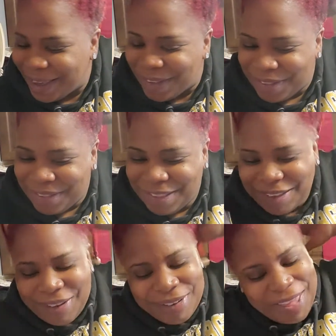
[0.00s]

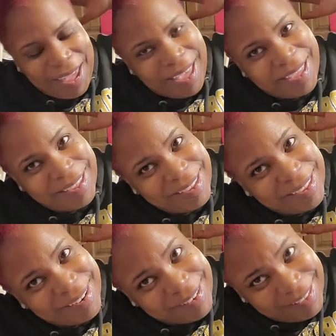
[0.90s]
so that
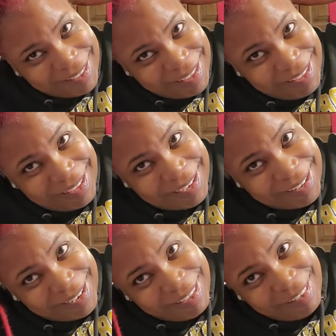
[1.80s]
it could at
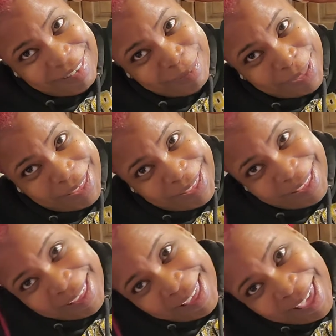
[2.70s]
least be
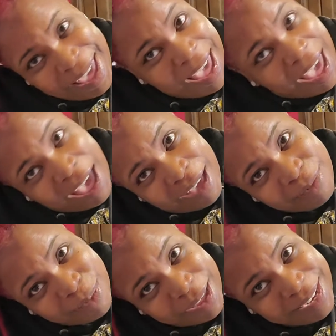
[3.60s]

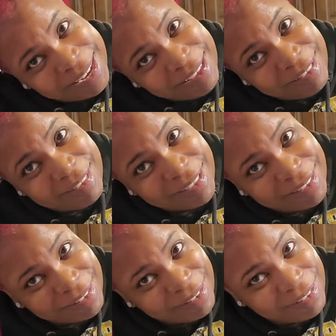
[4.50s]
halfway decent
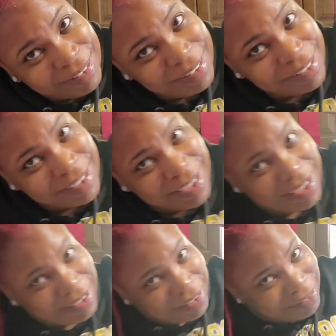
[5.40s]

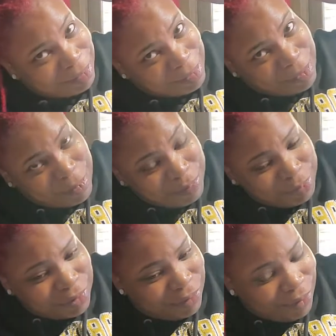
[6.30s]

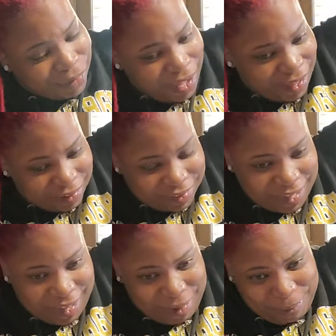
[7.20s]
for the
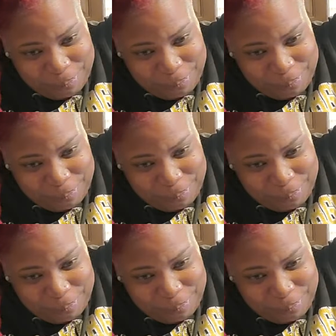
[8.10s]
holiday.